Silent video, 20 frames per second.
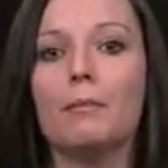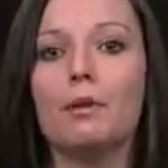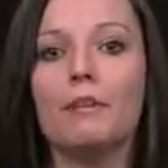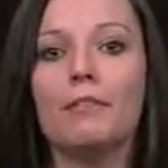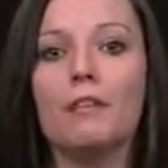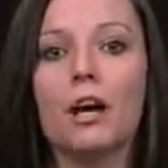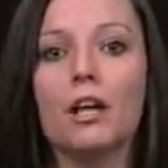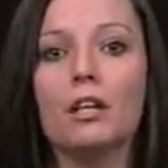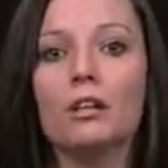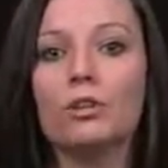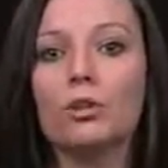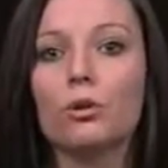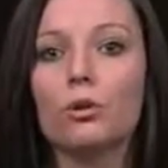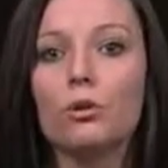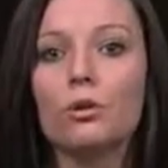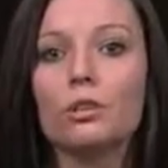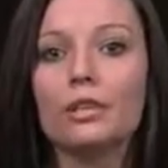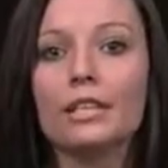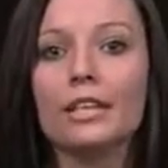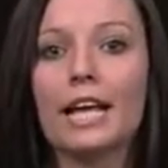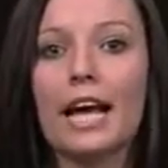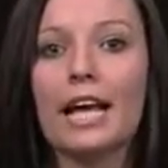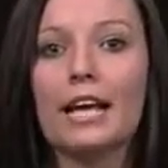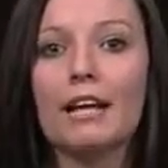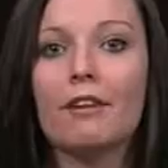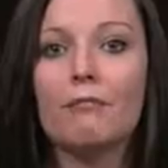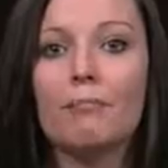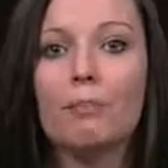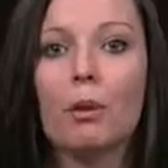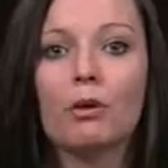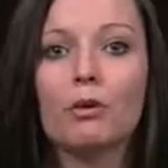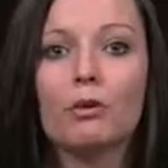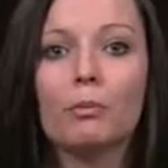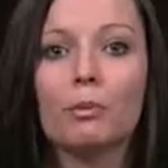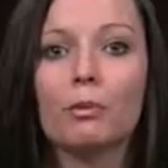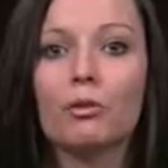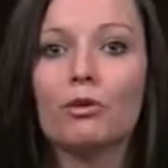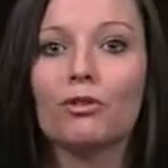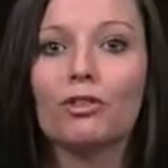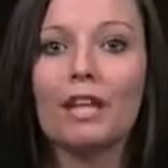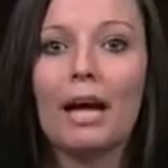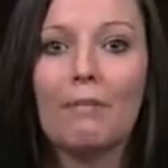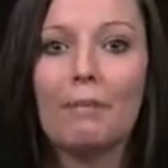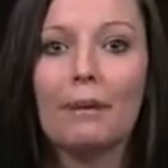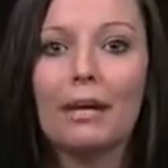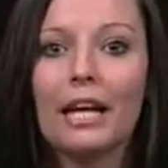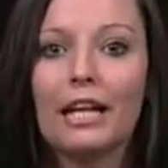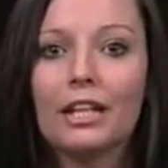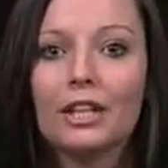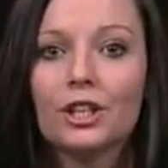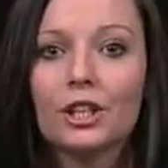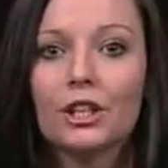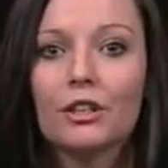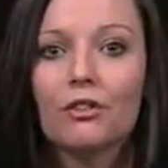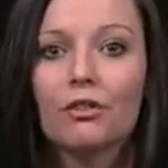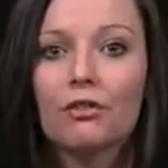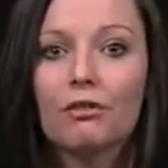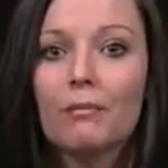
We've heard talk today of possible snap elections.